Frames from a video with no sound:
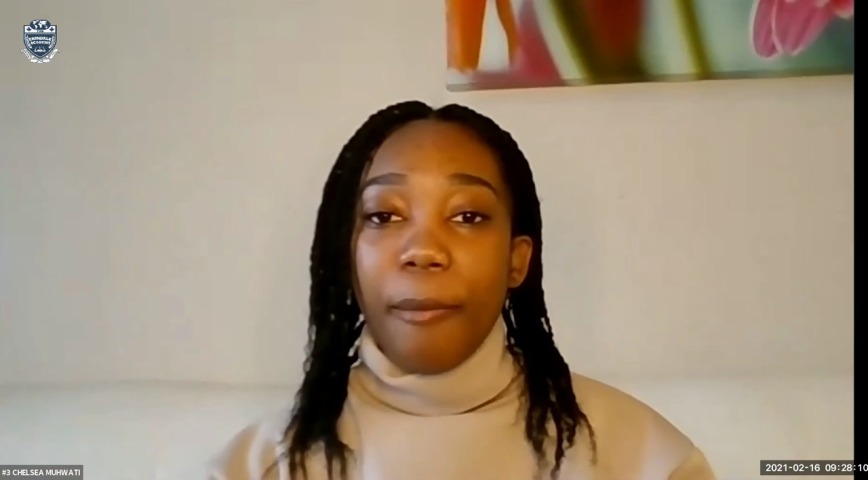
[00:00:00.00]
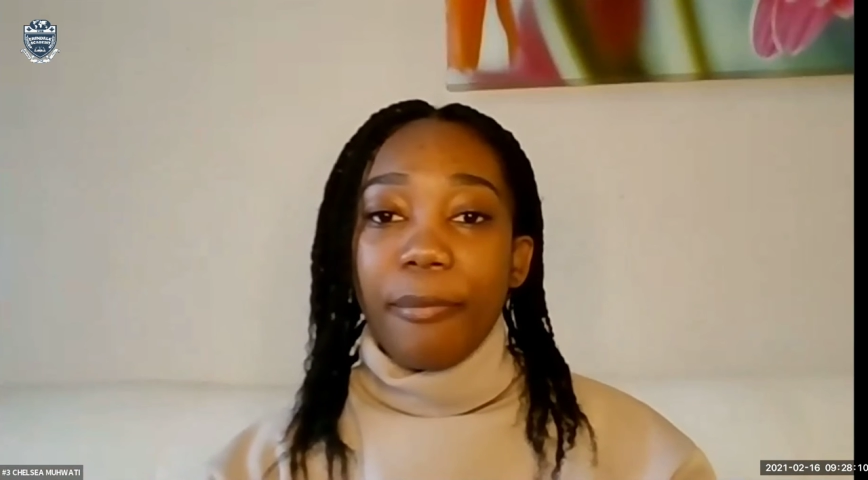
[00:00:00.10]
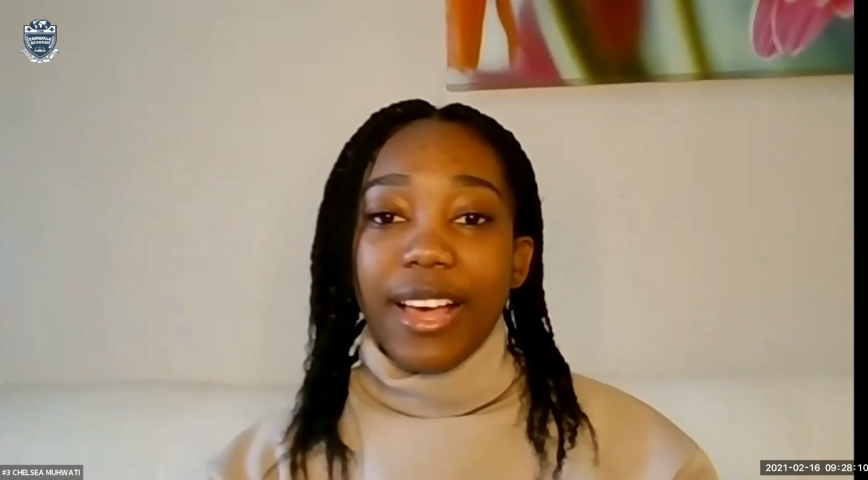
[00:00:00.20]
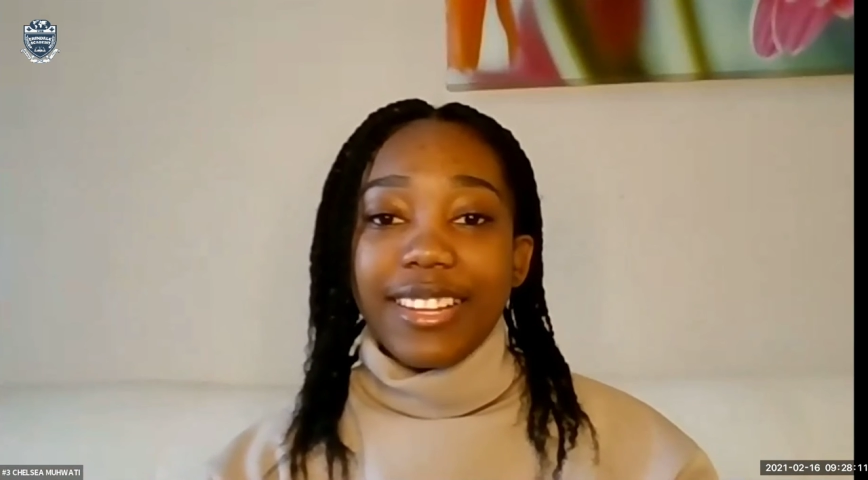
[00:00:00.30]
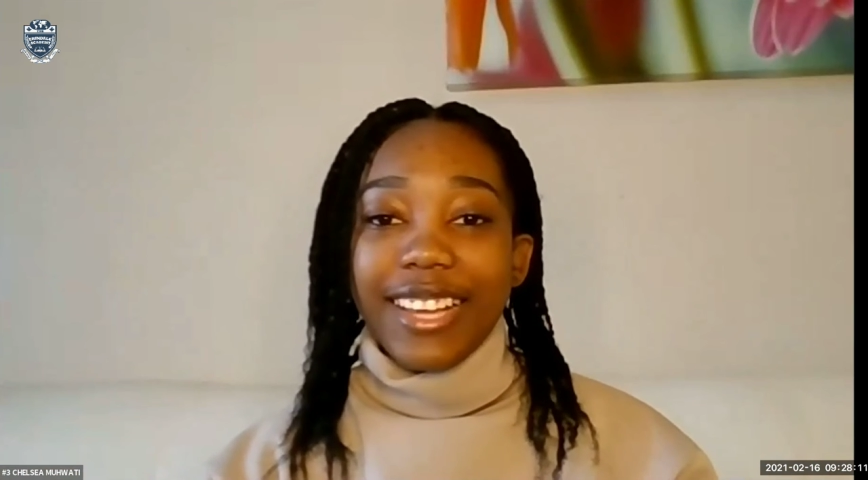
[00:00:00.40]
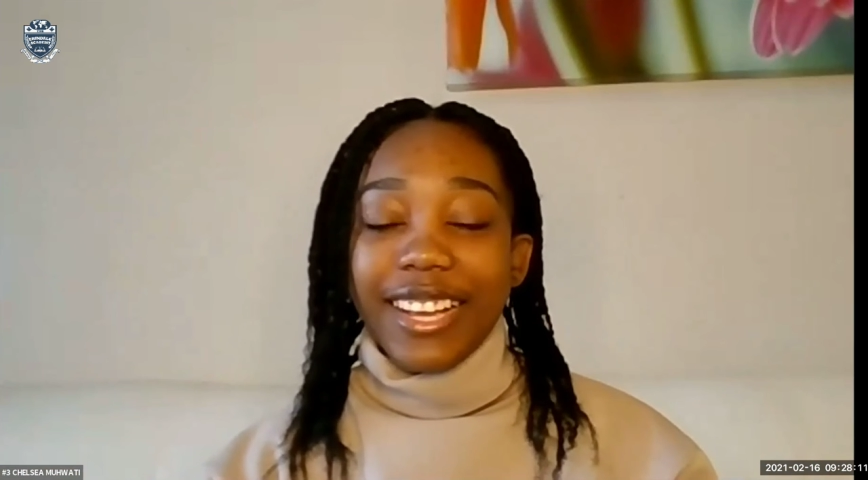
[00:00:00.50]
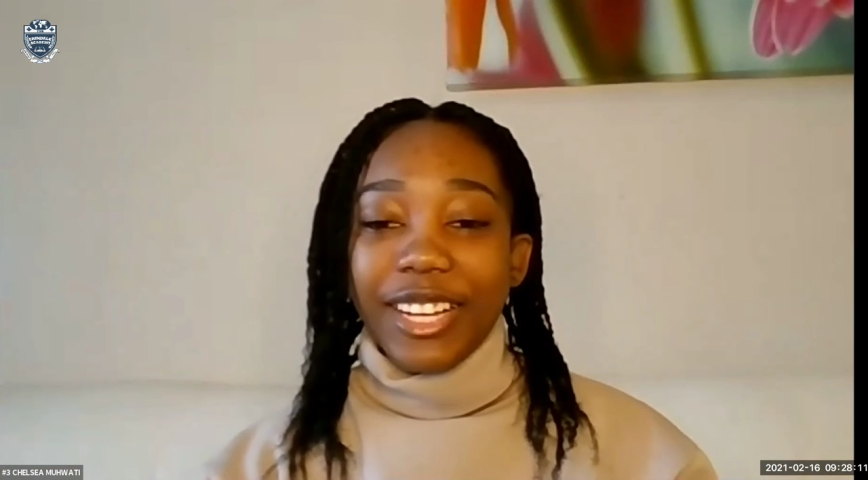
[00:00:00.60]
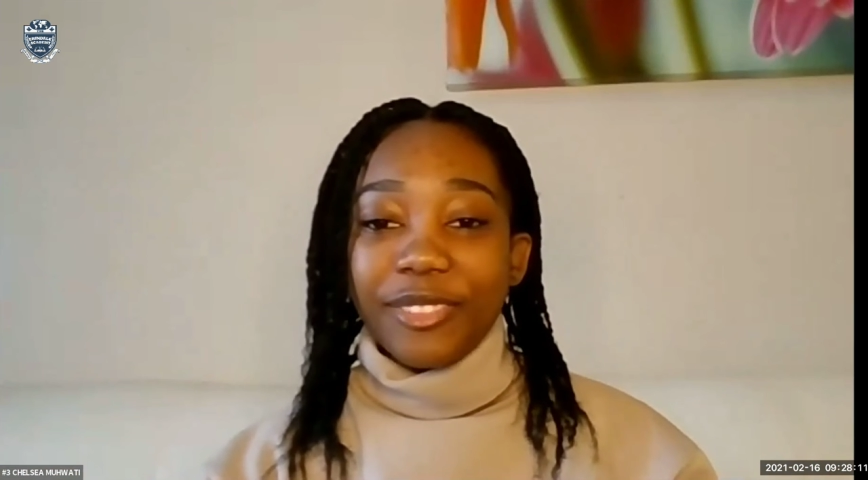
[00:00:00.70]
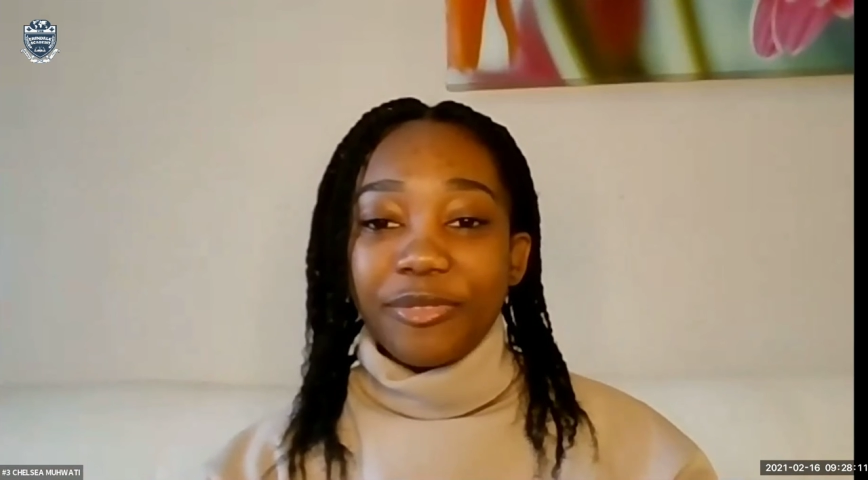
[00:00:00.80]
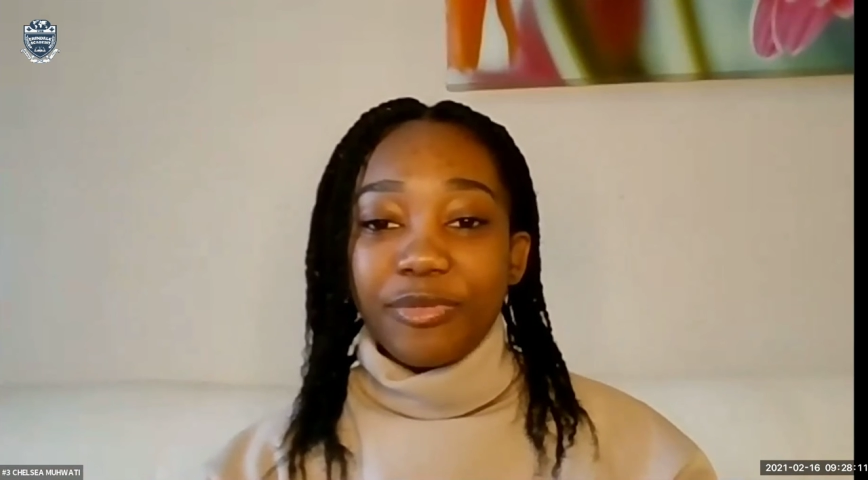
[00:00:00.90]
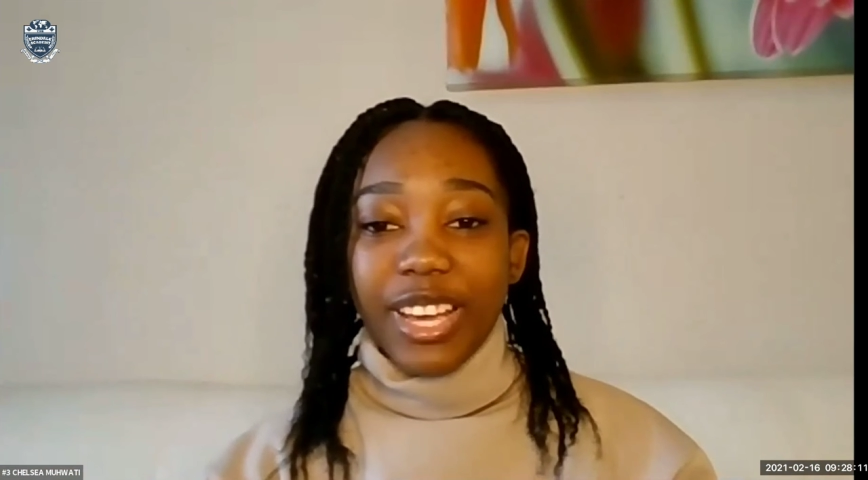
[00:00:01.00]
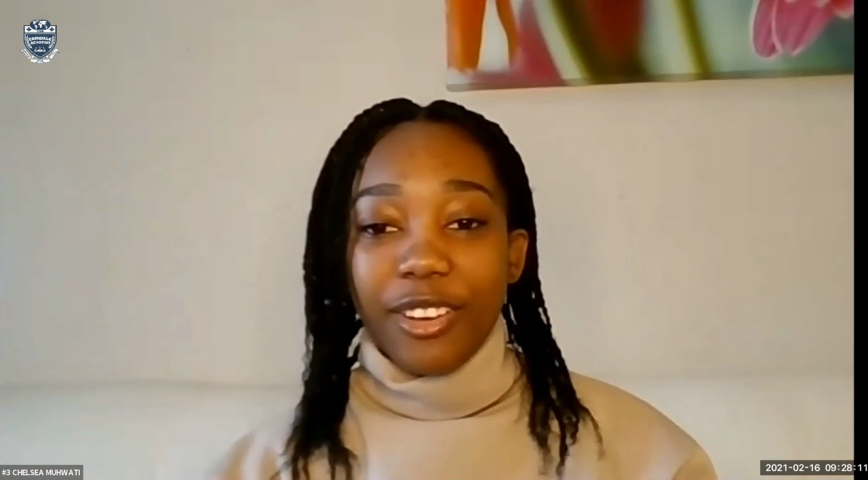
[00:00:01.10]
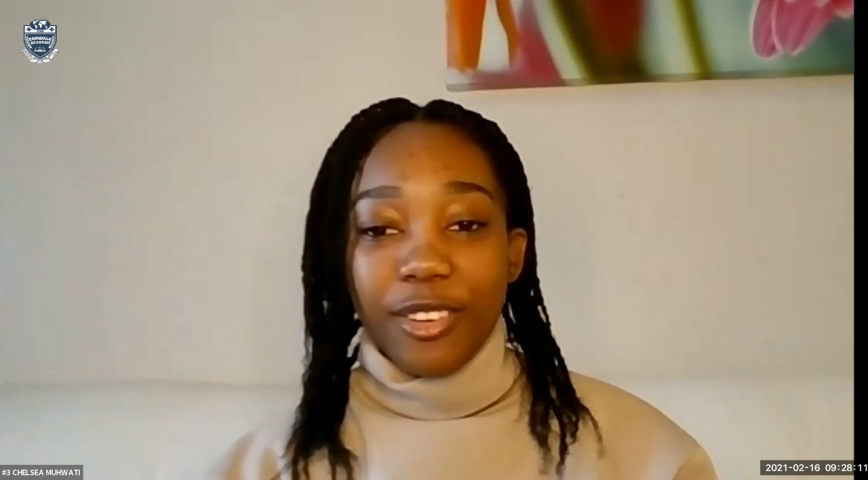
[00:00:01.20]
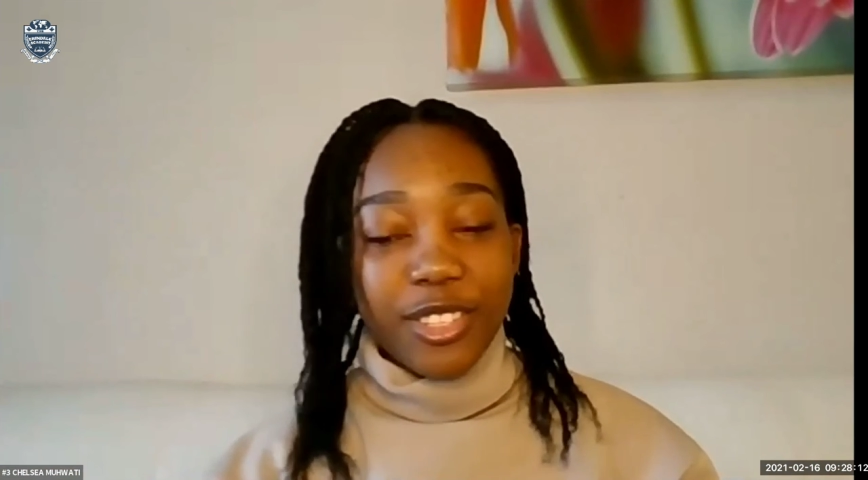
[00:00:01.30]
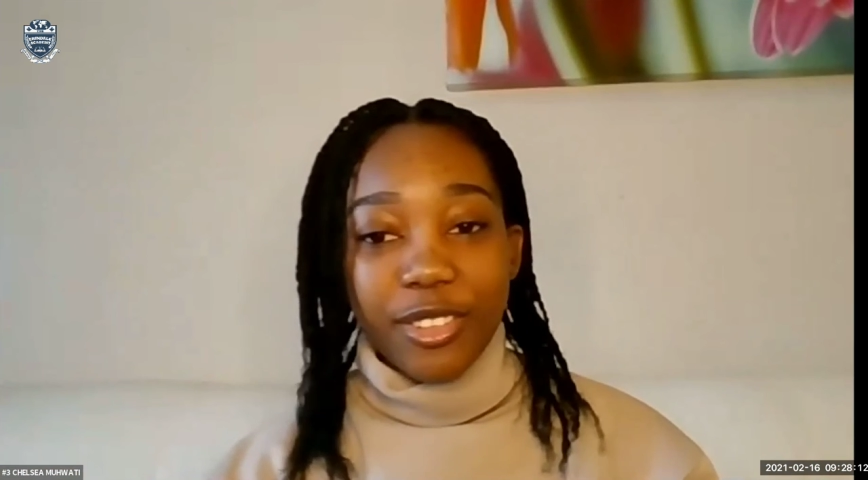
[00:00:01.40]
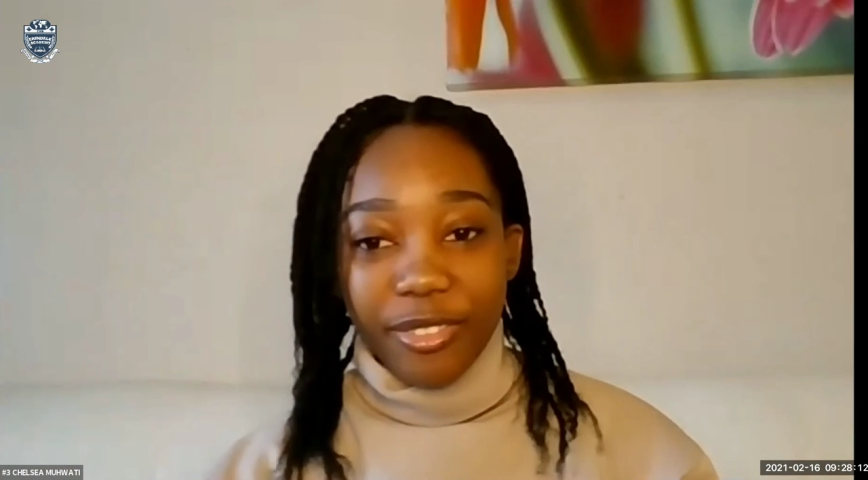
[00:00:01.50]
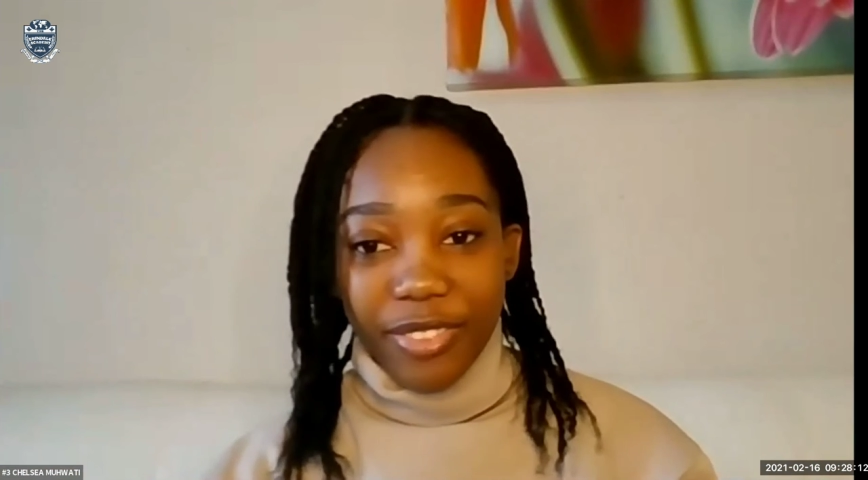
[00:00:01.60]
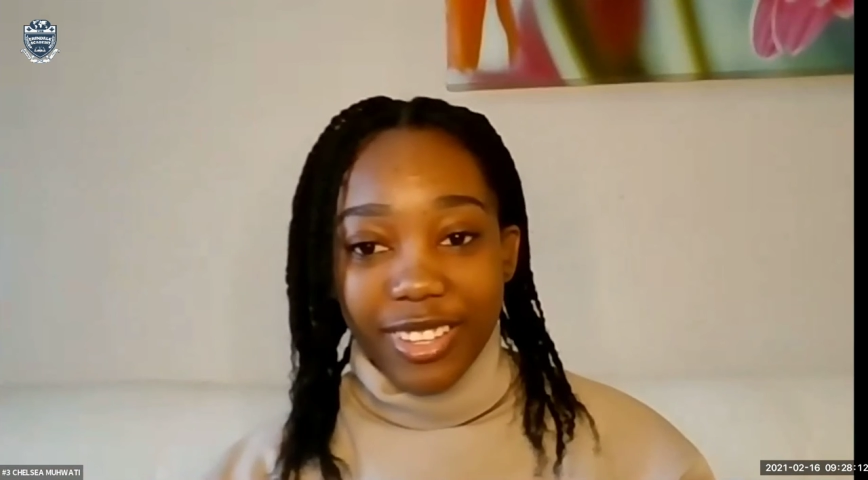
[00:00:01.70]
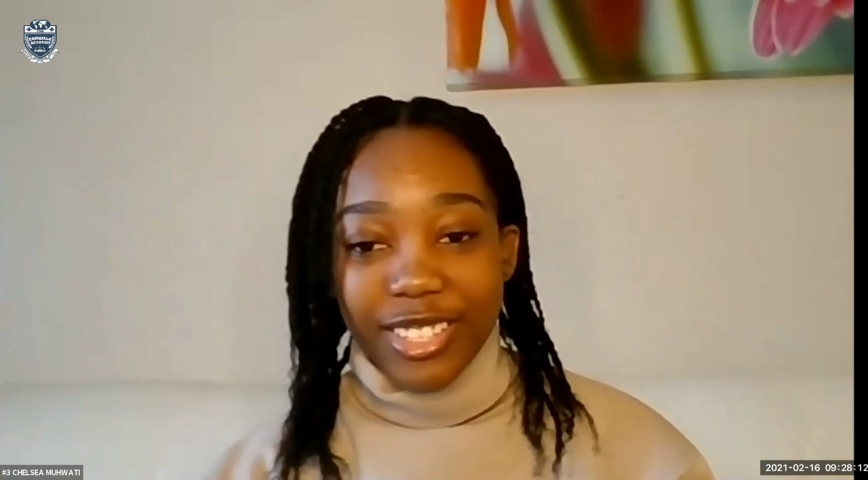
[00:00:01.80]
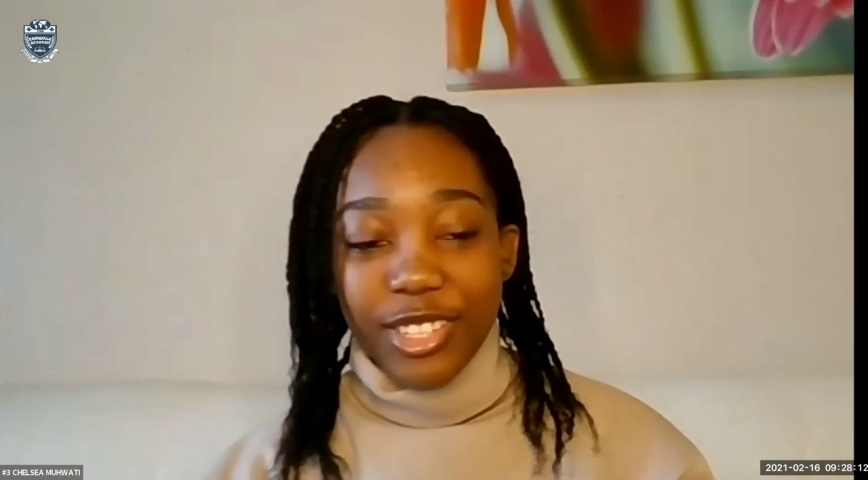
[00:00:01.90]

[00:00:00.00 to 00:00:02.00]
But I also feel as